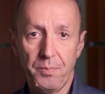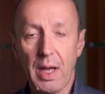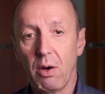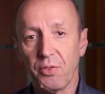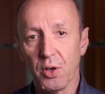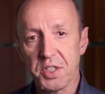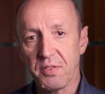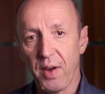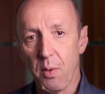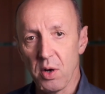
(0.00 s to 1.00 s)
Now, of course,
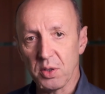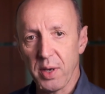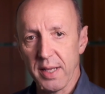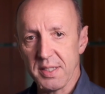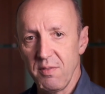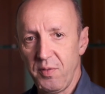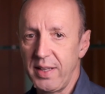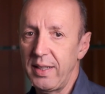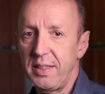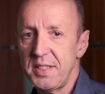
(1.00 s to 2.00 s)
if I want to get something
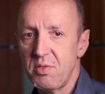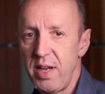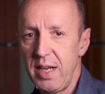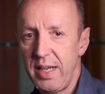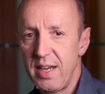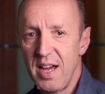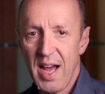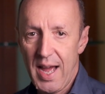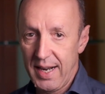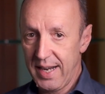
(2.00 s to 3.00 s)
that is really
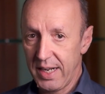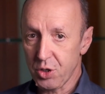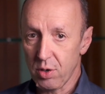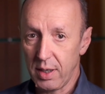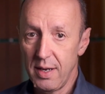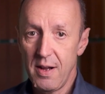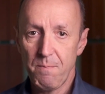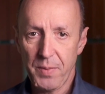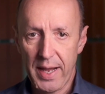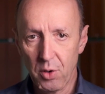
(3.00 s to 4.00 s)
unnatural
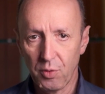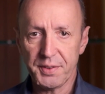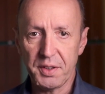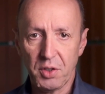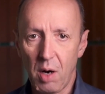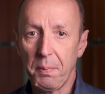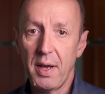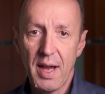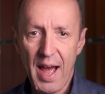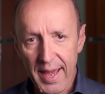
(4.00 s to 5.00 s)
and over the top,
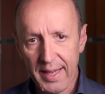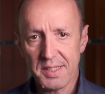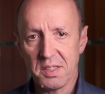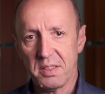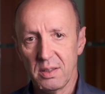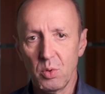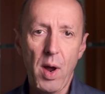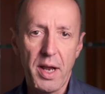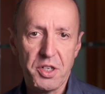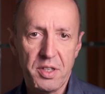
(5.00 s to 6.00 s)
I can still do
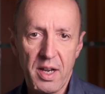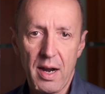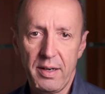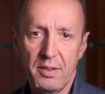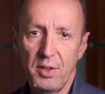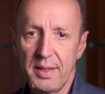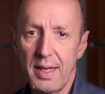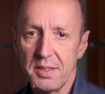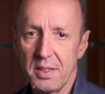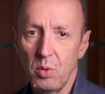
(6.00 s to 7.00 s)
HDR in
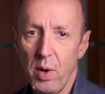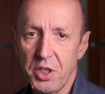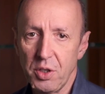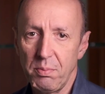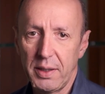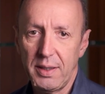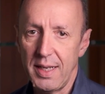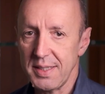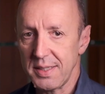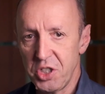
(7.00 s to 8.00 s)
that situation, but
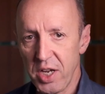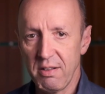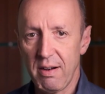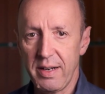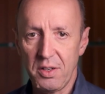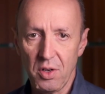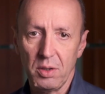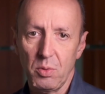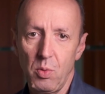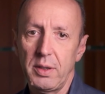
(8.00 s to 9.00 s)
that's generally
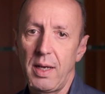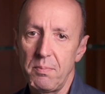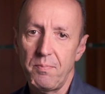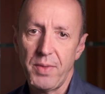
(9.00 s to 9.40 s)
not what I'm